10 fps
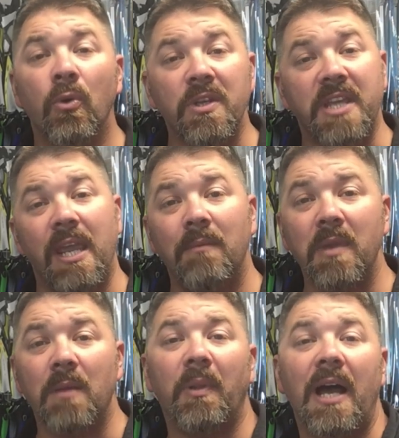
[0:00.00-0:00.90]
which can
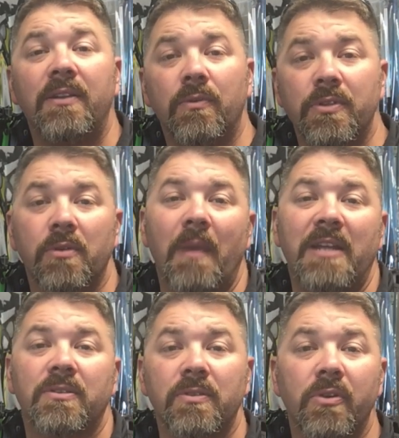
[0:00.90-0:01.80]
be applied towards your
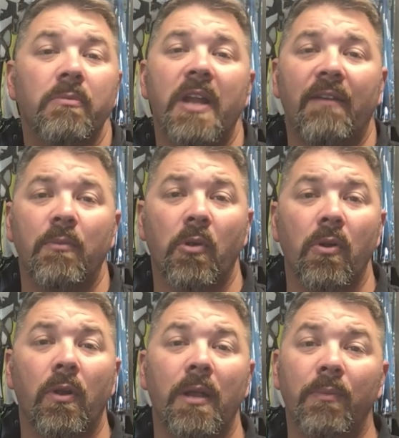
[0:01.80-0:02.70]
Master Scuba Diver
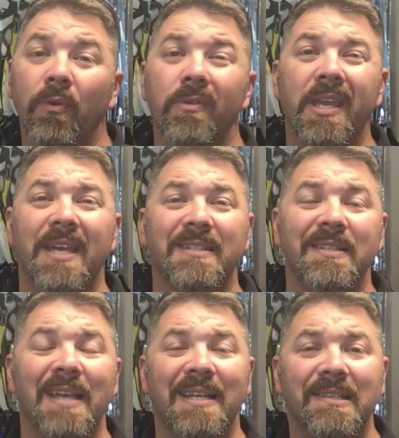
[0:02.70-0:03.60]
program through the
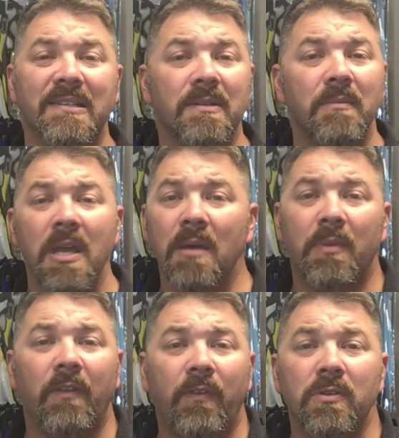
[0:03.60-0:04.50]
SSI system.
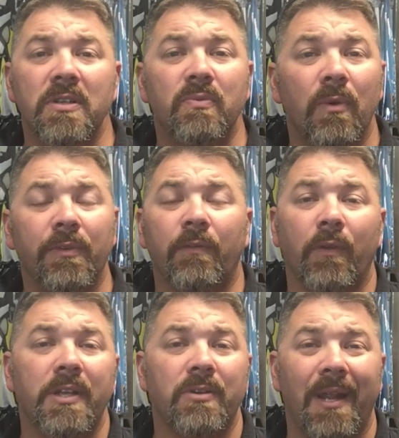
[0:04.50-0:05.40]
But if you just want the
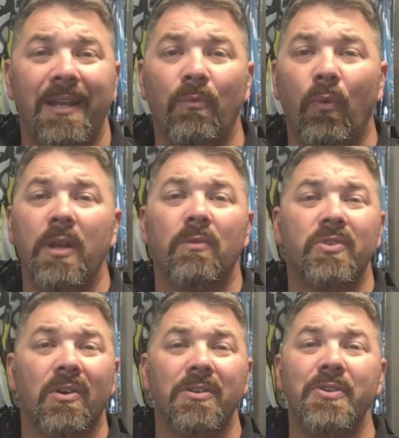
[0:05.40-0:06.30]
free training, we don't
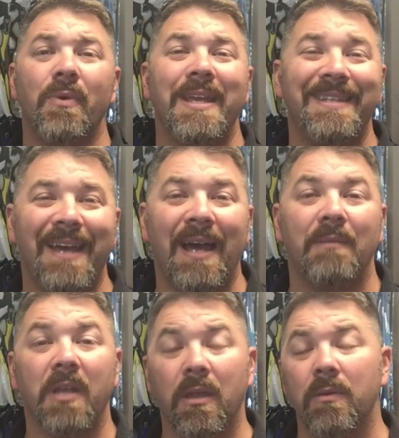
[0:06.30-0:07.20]
charge you a
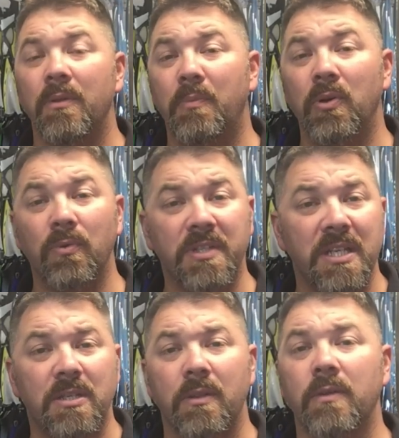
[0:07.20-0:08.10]
dime to go to the pool,
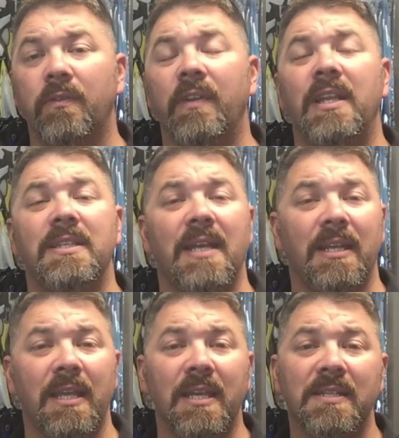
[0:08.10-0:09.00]
teach you those finning
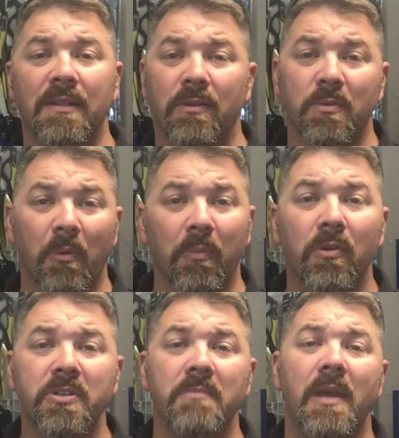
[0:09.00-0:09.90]
techniques, those
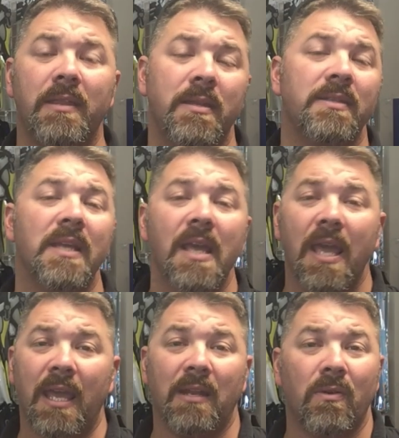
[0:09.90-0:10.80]
propulsion methods,
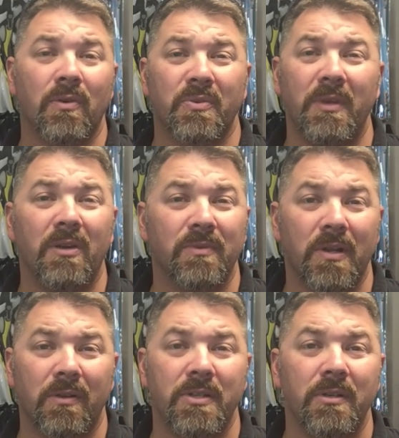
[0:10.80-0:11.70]
and of course, we don't
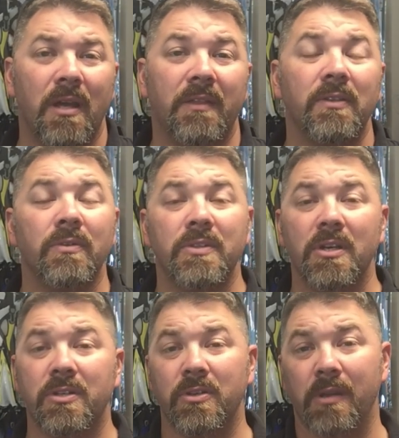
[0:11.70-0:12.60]
charge you nothing to
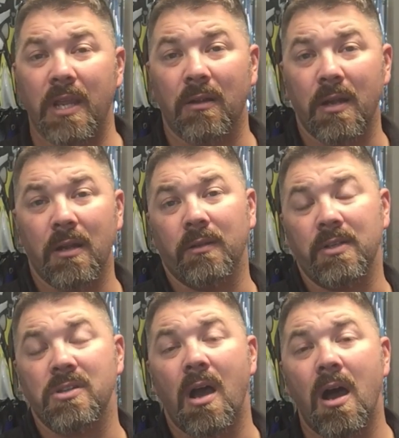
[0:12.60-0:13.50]
adjust your gear here at
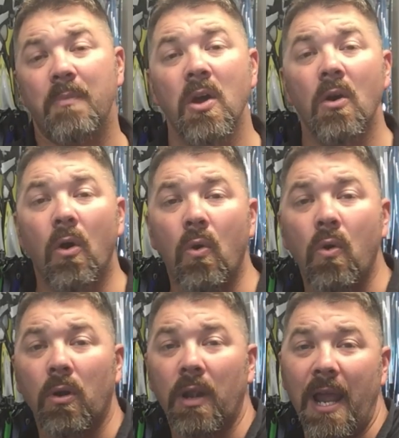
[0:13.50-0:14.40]
the shop
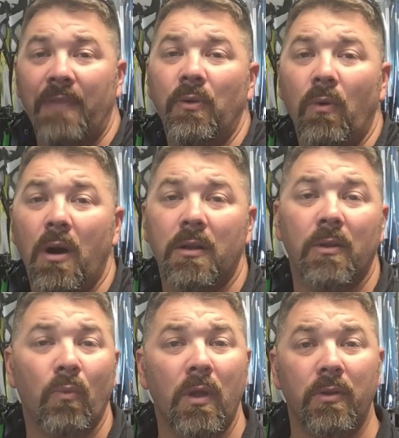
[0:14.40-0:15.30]
or at the
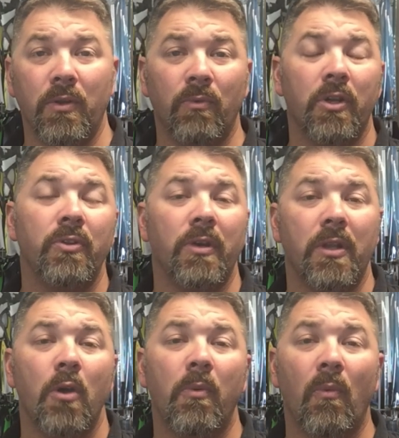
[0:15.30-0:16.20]
water, whether you want to do it
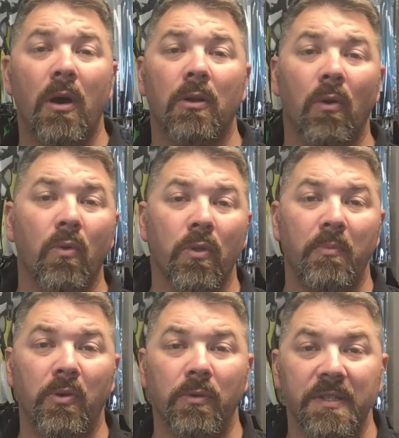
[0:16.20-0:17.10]
in open water or the
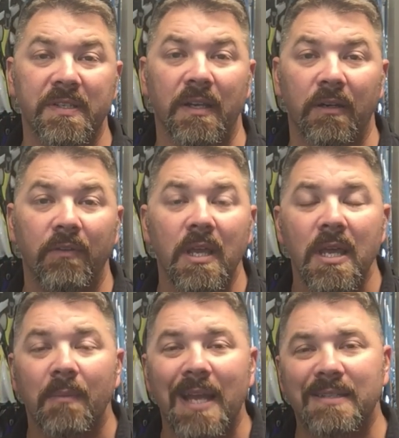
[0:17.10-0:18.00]
pool itself.
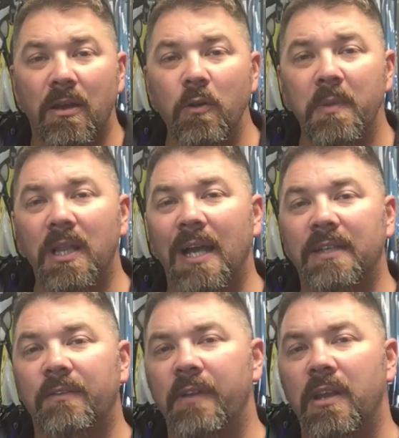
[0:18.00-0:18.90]
But guys, I hope hope you liked
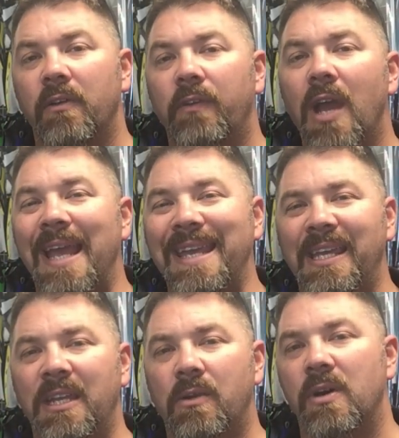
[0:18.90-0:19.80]
this video. If you got
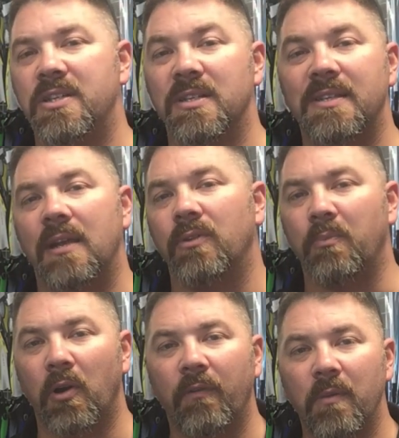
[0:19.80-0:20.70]
any questions, say on
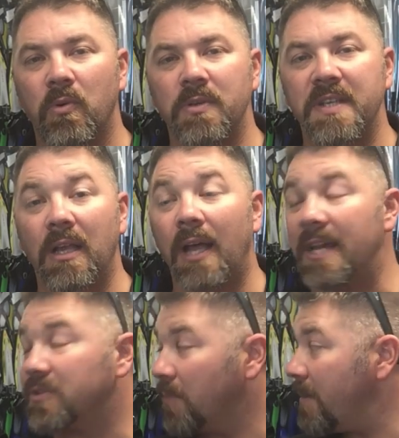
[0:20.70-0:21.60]
the Perfect Buoyancy
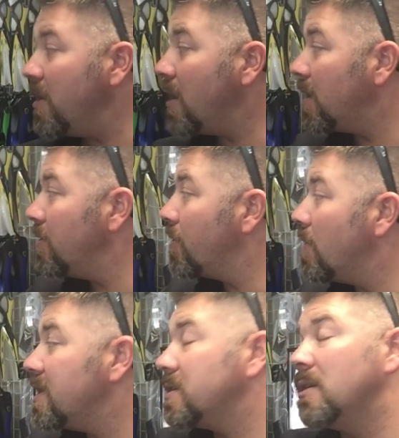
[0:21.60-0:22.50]
class, or maybe you got a new
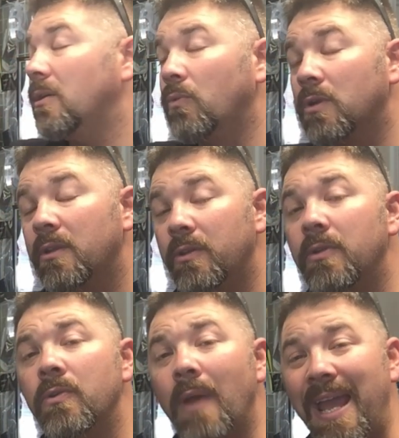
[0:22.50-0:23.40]
question on one of the
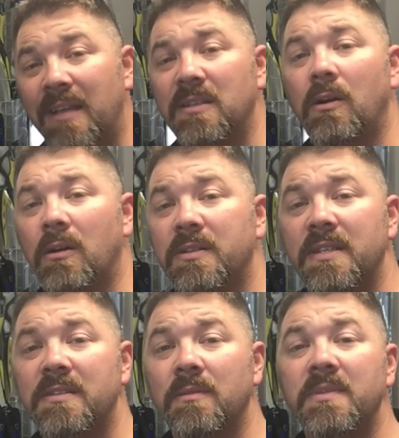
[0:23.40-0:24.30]
new XR
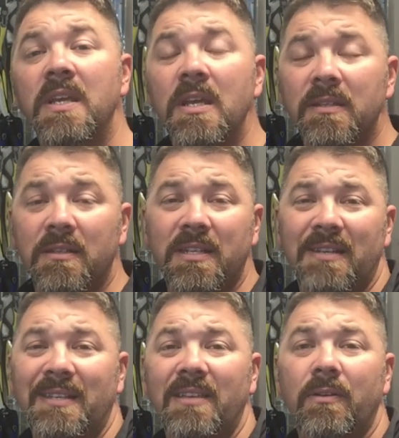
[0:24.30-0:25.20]
systems, such
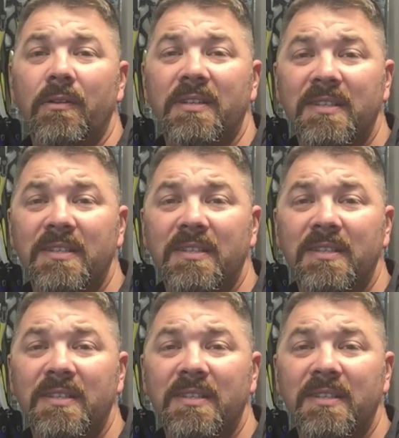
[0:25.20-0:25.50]
as either the